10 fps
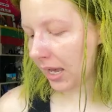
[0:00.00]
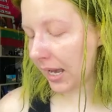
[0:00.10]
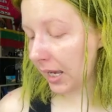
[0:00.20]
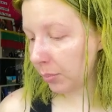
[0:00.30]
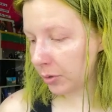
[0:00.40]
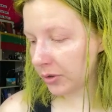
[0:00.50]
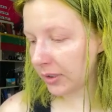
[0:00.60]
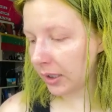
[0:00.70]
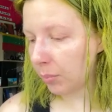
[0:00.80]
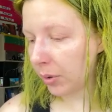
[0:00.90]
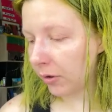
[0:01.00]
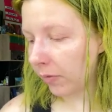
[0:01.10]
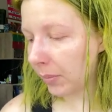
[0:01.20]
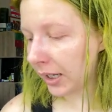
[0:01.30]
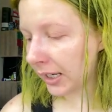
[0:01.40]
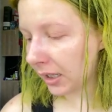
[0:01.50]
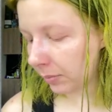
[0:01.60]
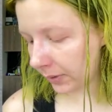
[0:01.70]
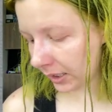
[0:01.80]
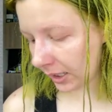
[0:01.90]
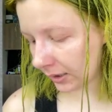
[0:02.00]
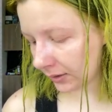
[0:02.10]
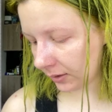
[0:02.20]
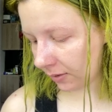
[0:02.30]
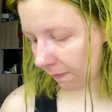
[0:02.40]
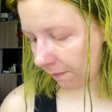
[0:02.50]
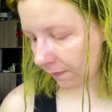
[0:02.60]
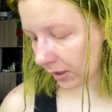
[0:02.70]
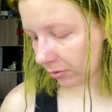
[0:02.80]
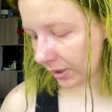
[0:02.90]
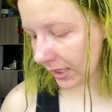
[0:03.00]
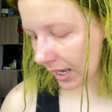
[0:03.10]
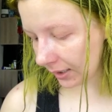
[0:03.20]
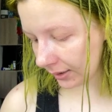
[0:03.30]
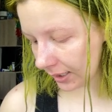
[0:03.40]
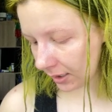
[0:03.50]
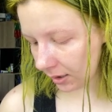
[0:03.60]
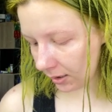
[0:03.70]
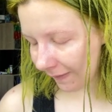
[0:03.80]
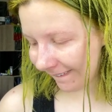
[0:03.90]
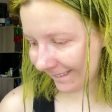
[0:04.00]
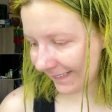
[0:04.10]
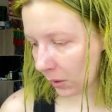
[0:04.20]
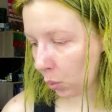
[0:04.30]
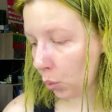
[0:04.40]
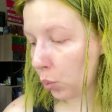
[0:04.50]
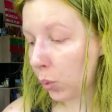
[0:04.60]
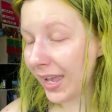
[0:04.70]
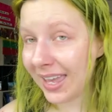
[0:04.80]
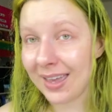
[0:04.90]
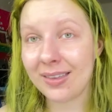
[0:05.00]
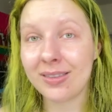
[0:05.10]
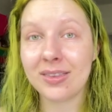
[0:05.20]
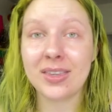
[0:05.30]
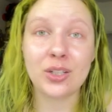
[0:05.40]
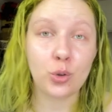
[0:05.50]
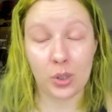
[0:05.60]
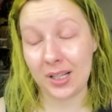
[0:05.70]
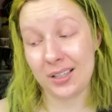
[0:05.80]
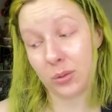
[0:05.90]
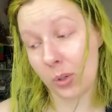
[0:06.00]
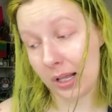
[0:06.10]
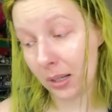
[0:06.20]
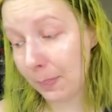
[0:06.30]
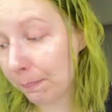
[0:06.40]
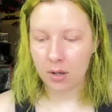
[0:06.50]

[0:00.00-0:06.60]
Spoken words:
I personally buff my nail plate very lightly with the drill as well.